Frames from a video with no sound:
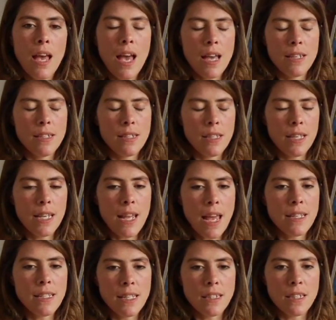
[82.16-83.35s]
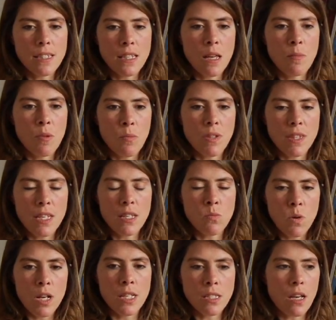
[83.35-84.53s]
And he ended the sermon with these
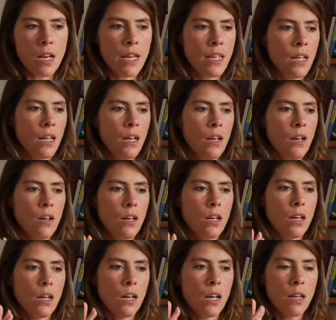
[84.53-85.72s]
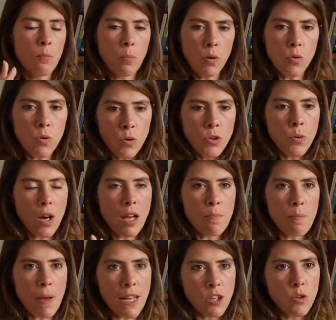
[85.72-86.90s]
words: I implore you, I
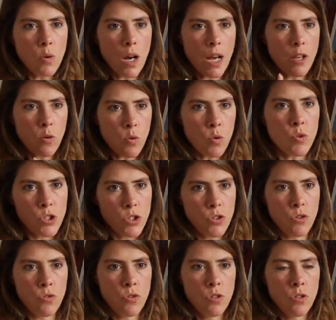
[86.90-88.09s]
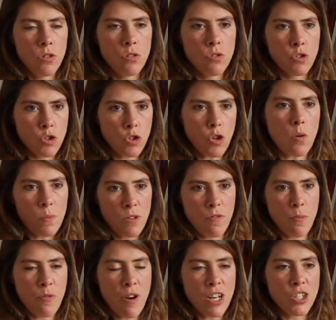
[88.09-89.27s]
beg you, I order you, stop the
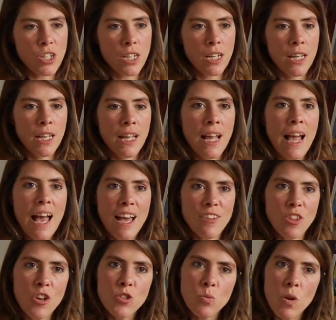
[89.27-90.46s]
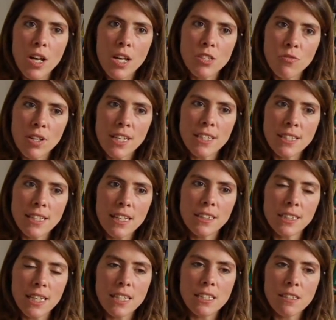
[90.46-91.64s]
repression. And those words really
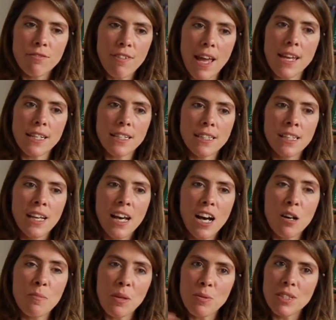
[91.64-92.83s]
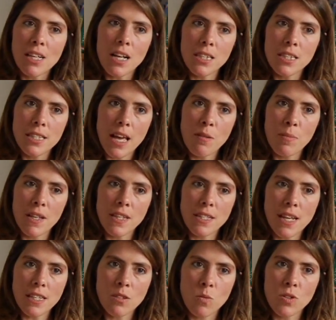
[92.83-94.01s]
sealed his fate. He was gunned down by the
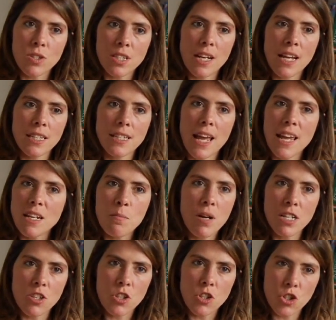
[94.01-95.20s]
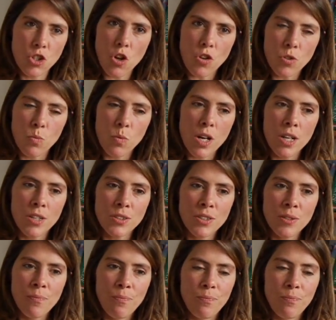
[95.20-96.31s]
death squads the next day in a murder that shocked the world.